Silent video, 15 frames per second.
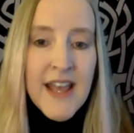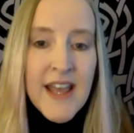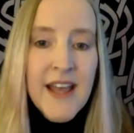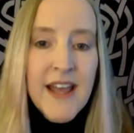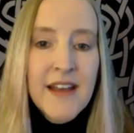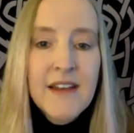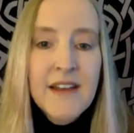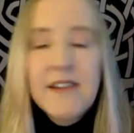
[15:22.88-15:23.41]

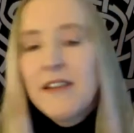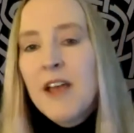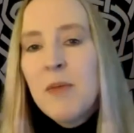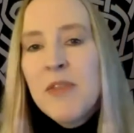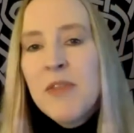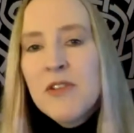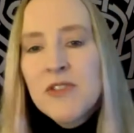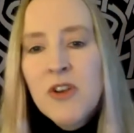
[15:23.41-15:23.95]
And I
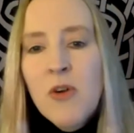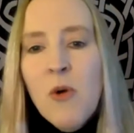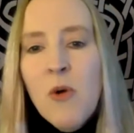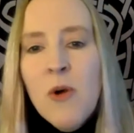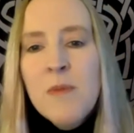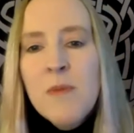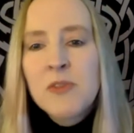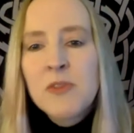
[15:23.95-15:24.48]
mean, there's
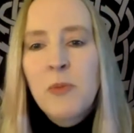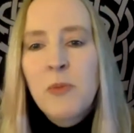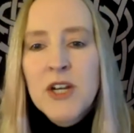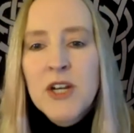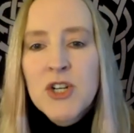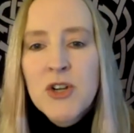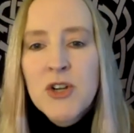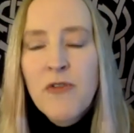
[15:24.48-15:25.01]
enormous
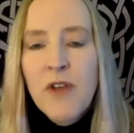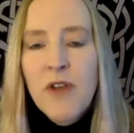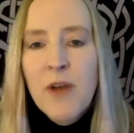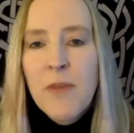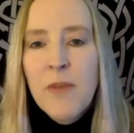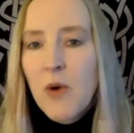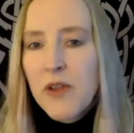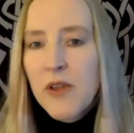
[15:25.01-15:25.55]
pressure
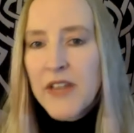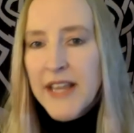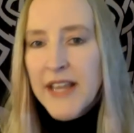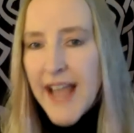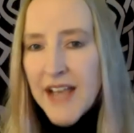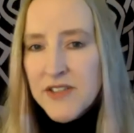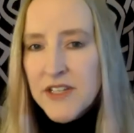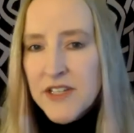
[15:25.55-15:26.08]
from the oil and
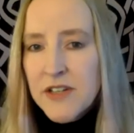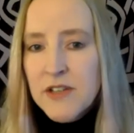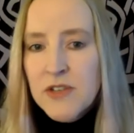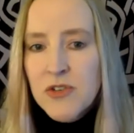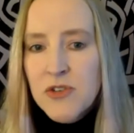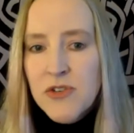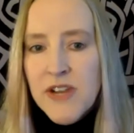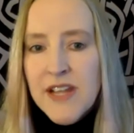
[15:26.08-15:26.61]
gas
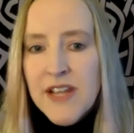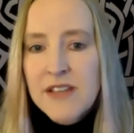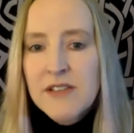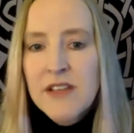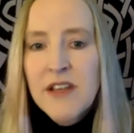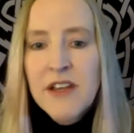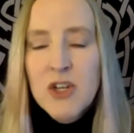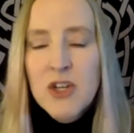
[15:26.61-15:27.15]
industries,
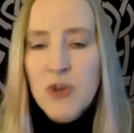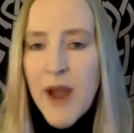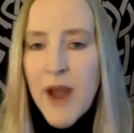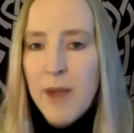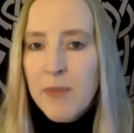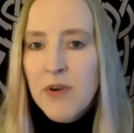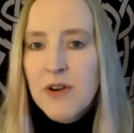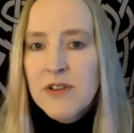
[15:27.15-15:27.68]

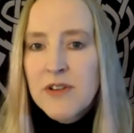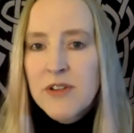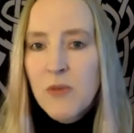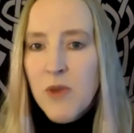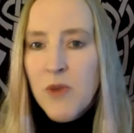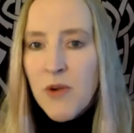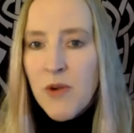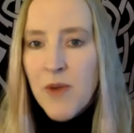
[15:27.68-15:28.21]
trappers, and
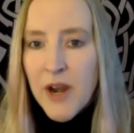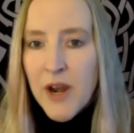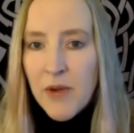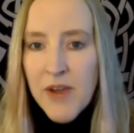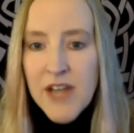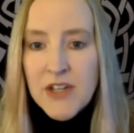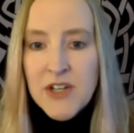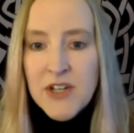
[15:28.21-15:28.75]
winter
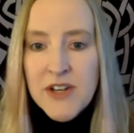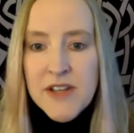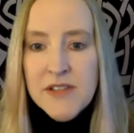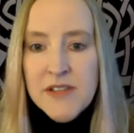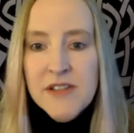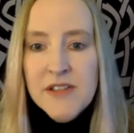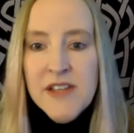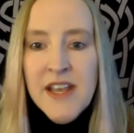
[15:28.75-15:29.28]

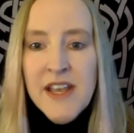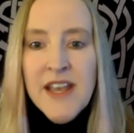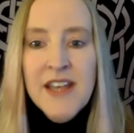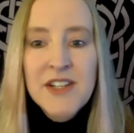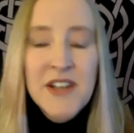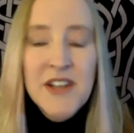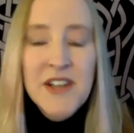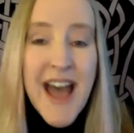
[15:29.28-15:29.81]
recreationists
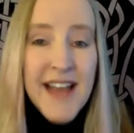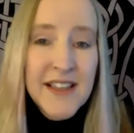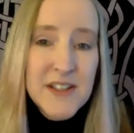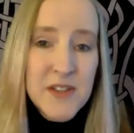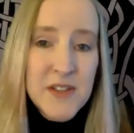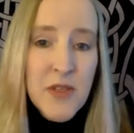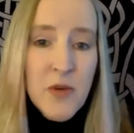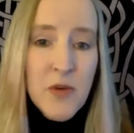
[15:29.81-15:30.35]
to not
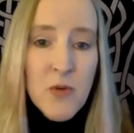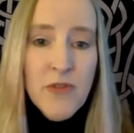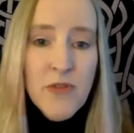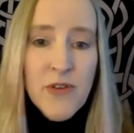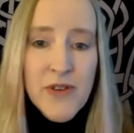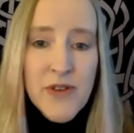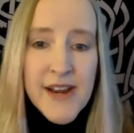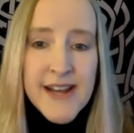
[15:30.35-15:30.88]
list the
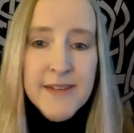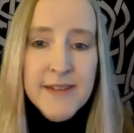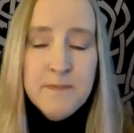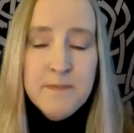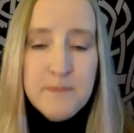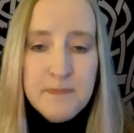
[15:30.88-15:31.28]
wolverine.